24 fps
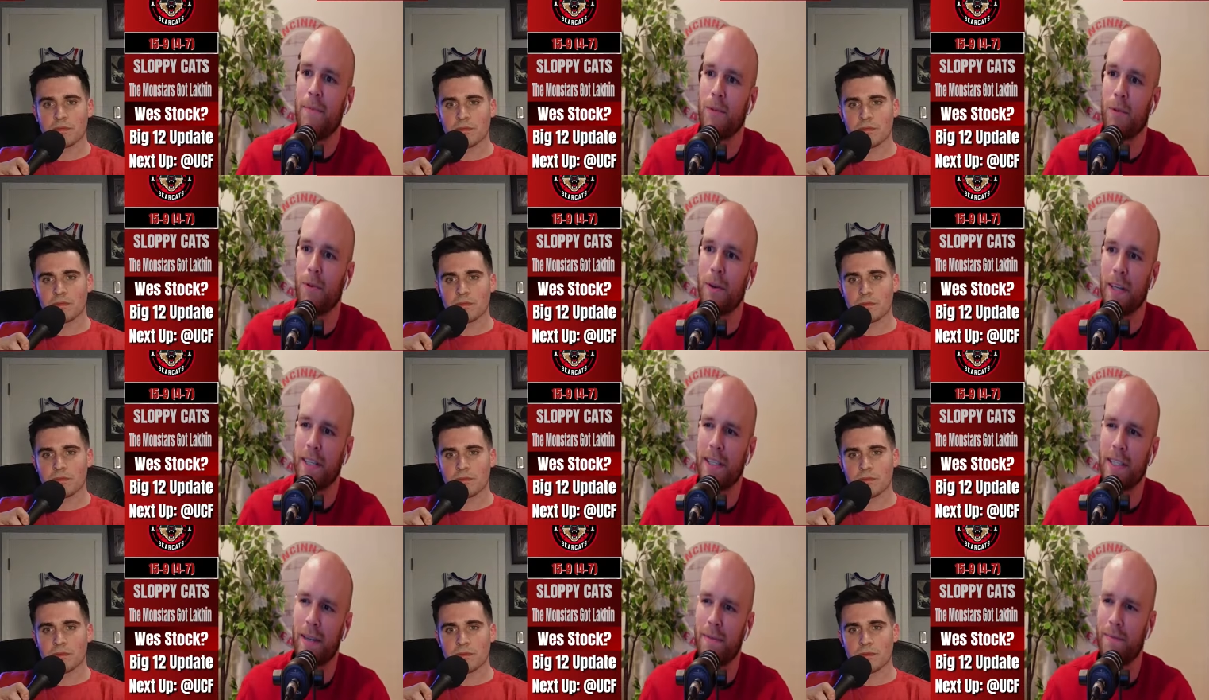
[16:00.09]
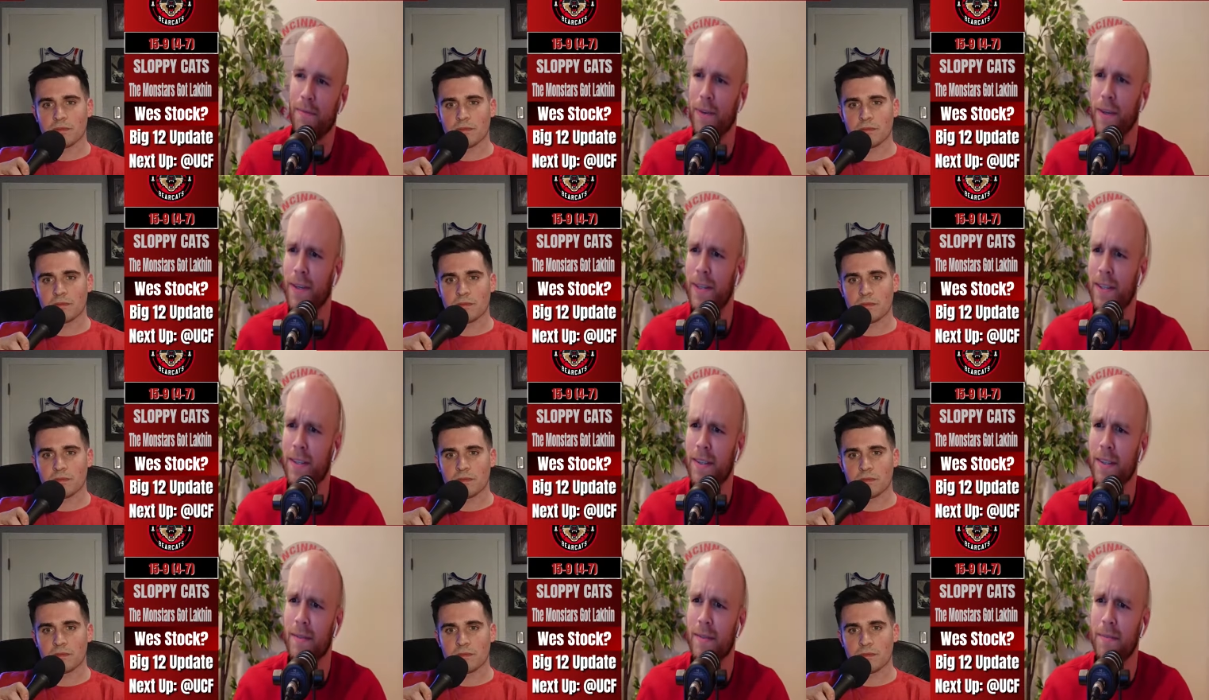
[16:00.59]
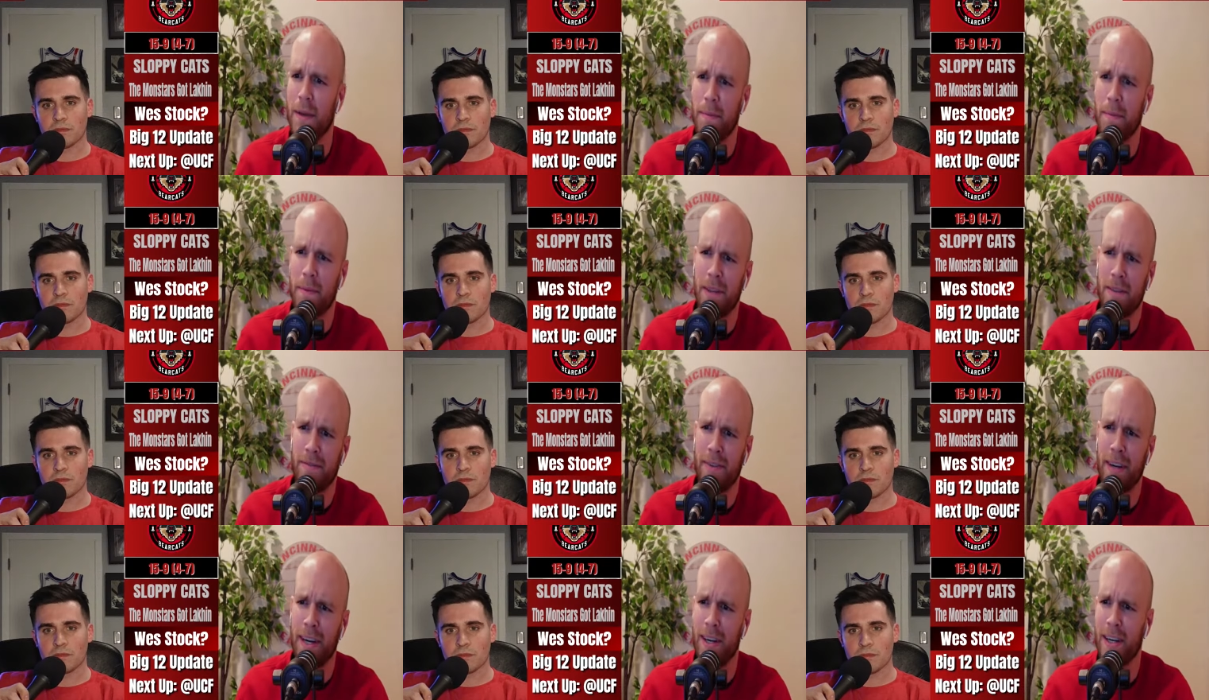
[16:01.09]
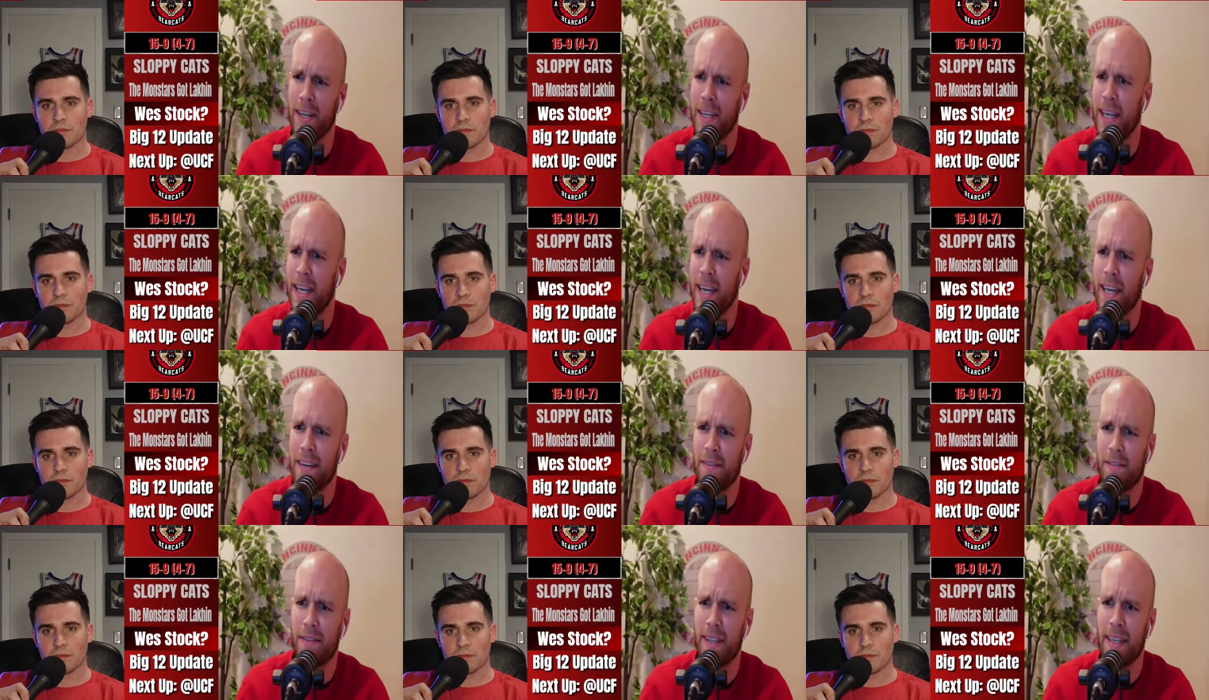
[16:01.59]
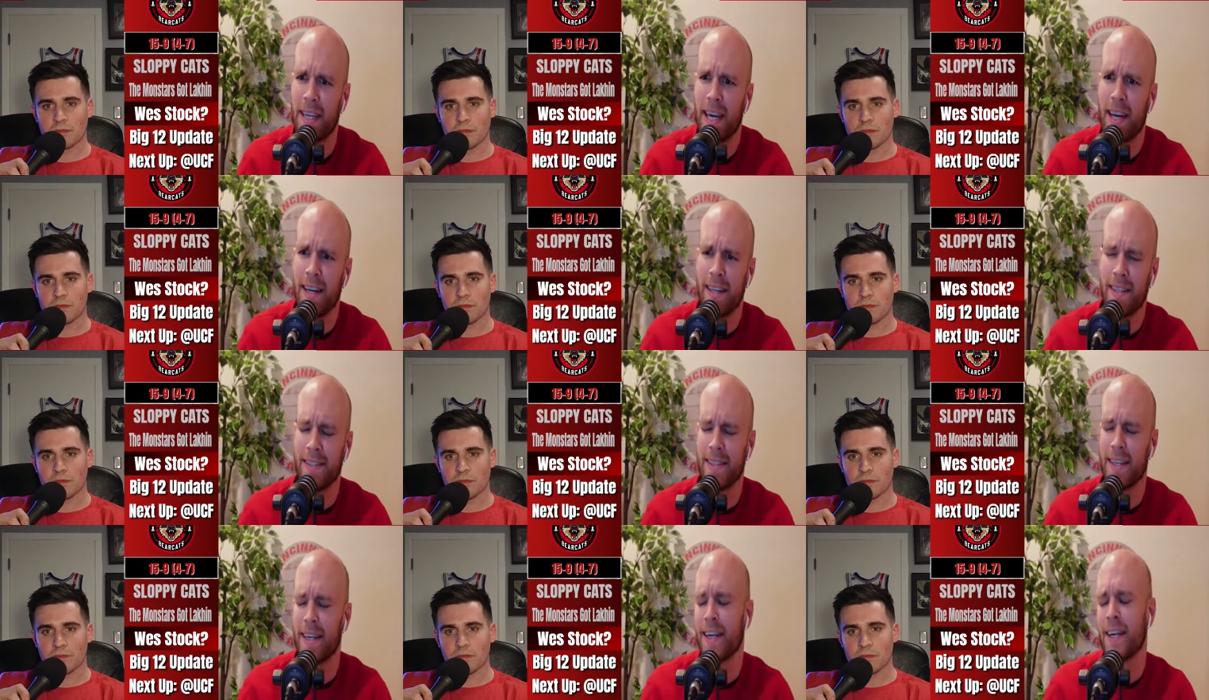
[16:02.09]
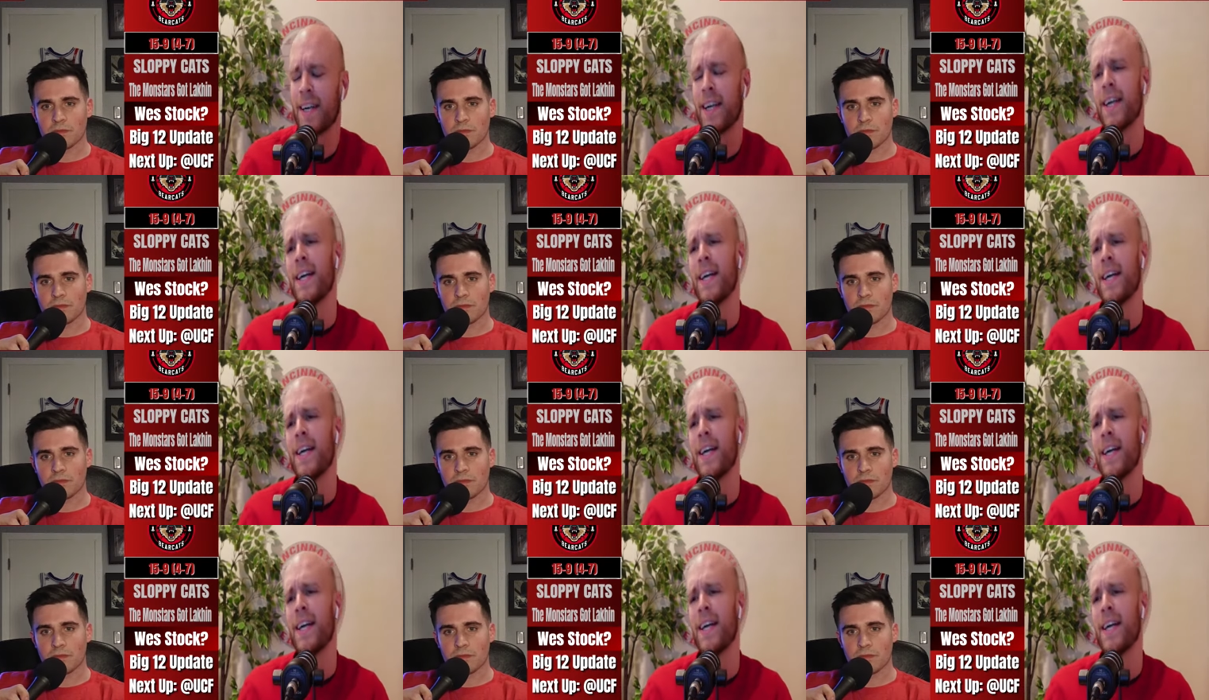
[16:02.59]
Speaker 1: one, except for at the maybe the very end if he got in there.